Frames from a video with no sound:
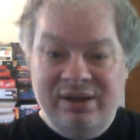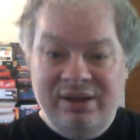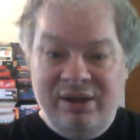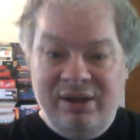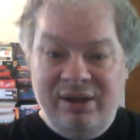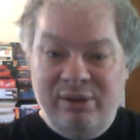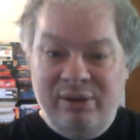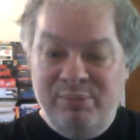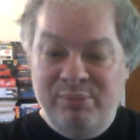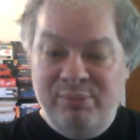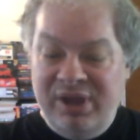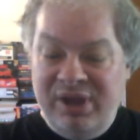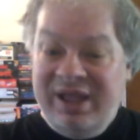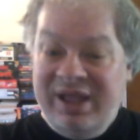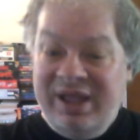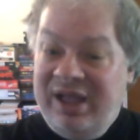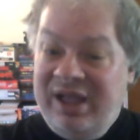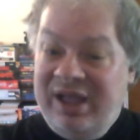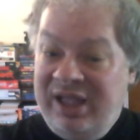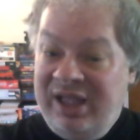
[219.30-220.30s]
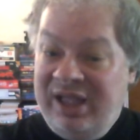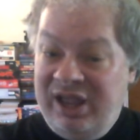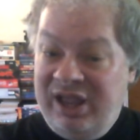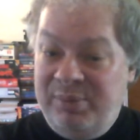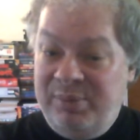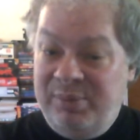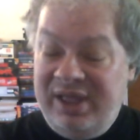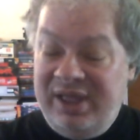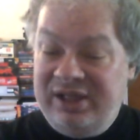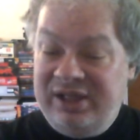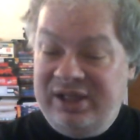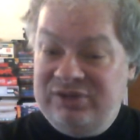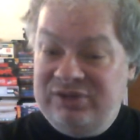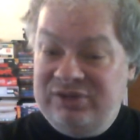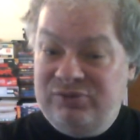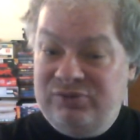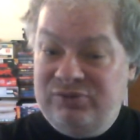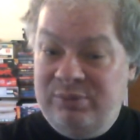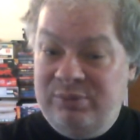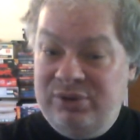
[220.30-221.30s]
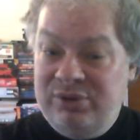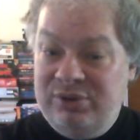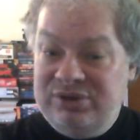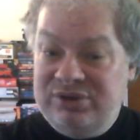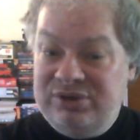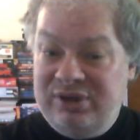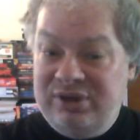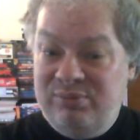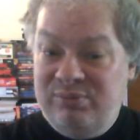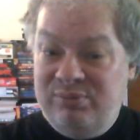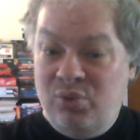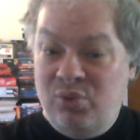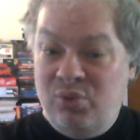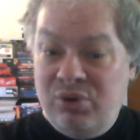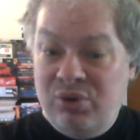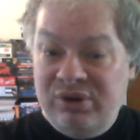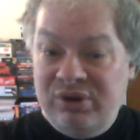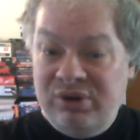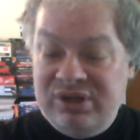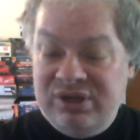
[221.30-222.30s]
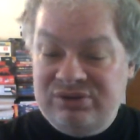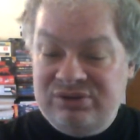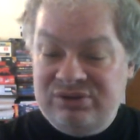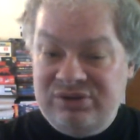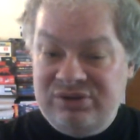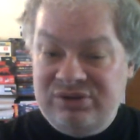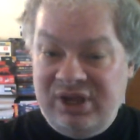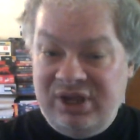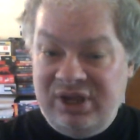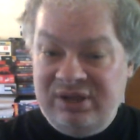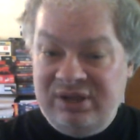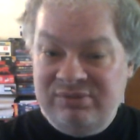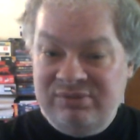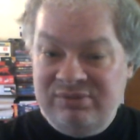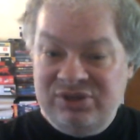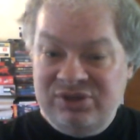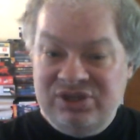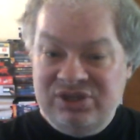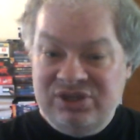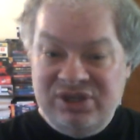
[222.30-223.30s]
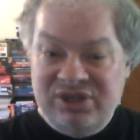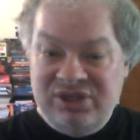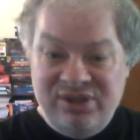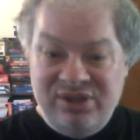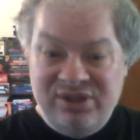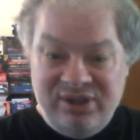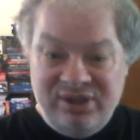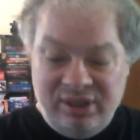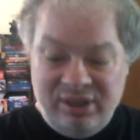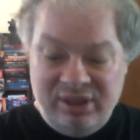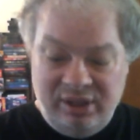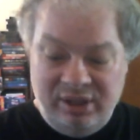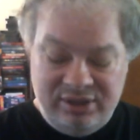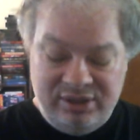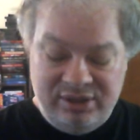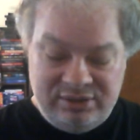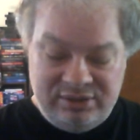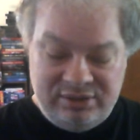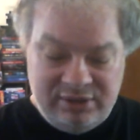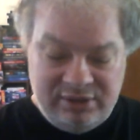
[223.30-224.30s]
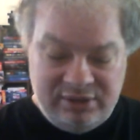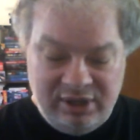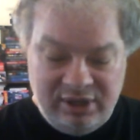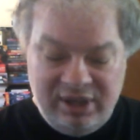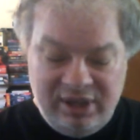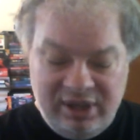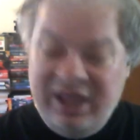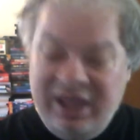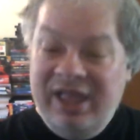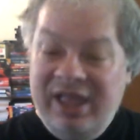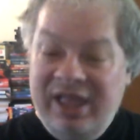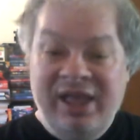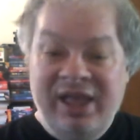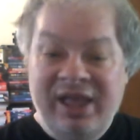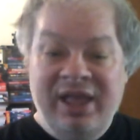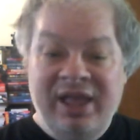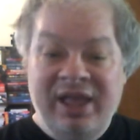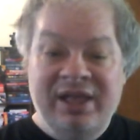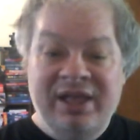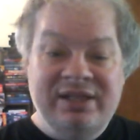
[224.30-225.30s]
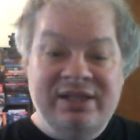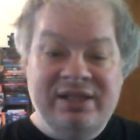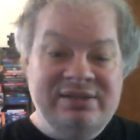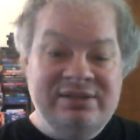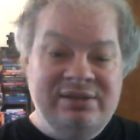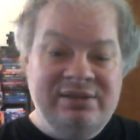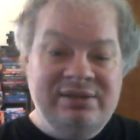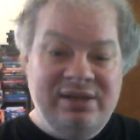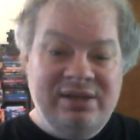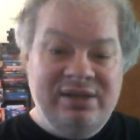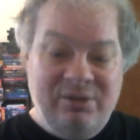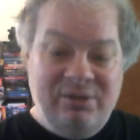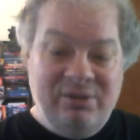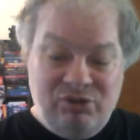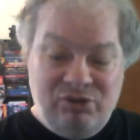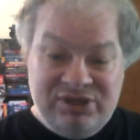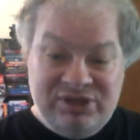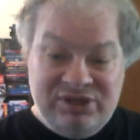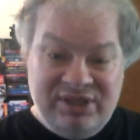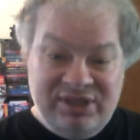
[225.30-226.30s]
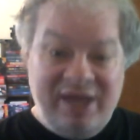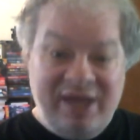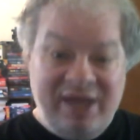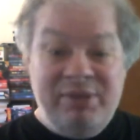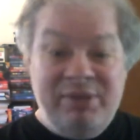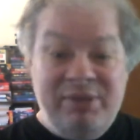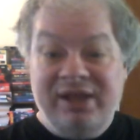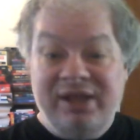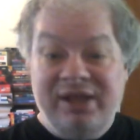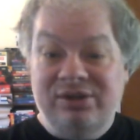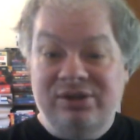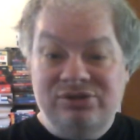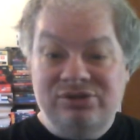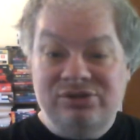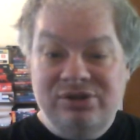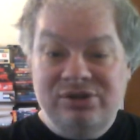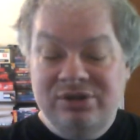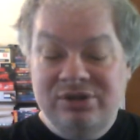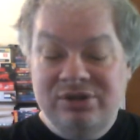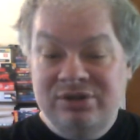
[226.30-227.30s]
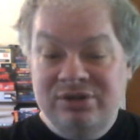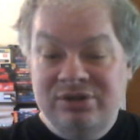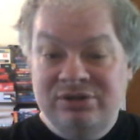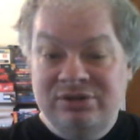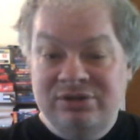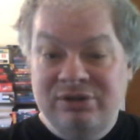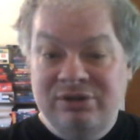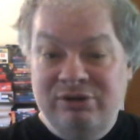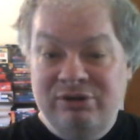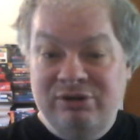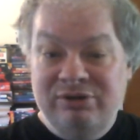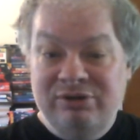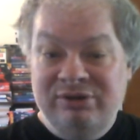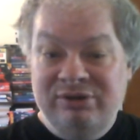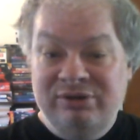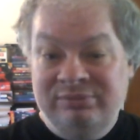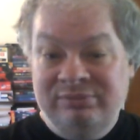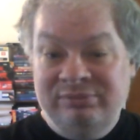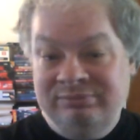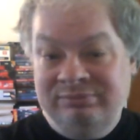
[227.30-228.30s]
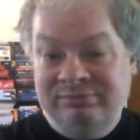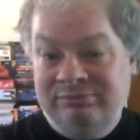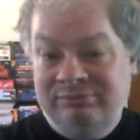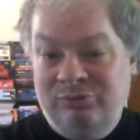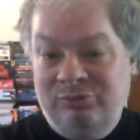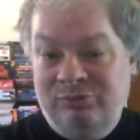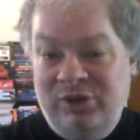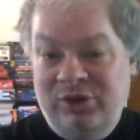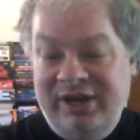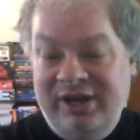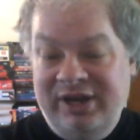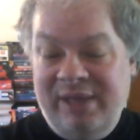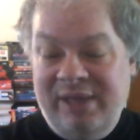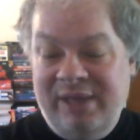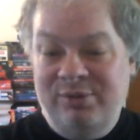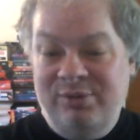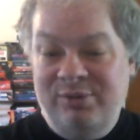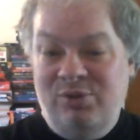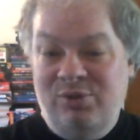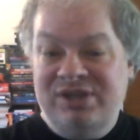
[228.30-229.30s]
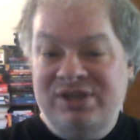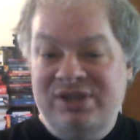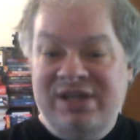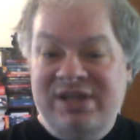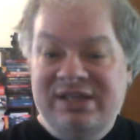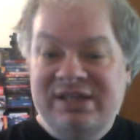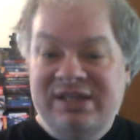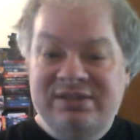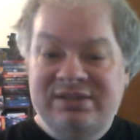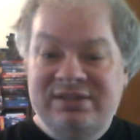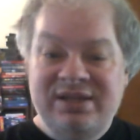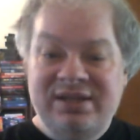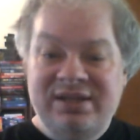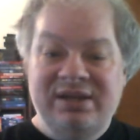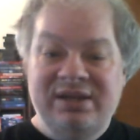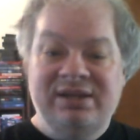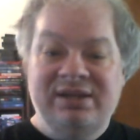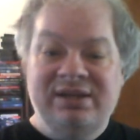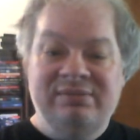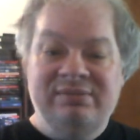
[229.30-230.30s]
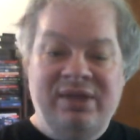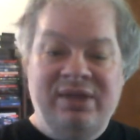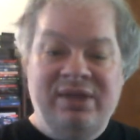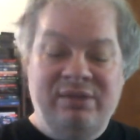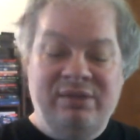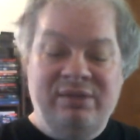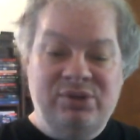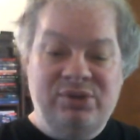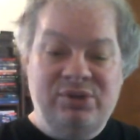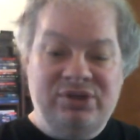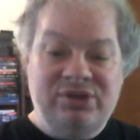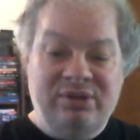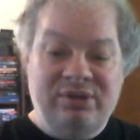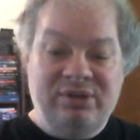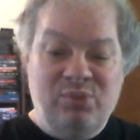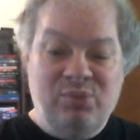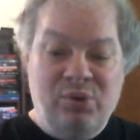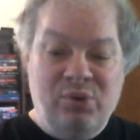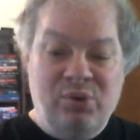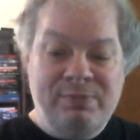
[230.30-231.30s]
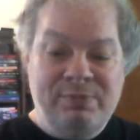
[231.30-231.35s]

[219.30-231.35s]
But I got a package from Music and More yesterday, which is in the Netherlands, and it was in that package. So what had happened was I had seen it at Music and More,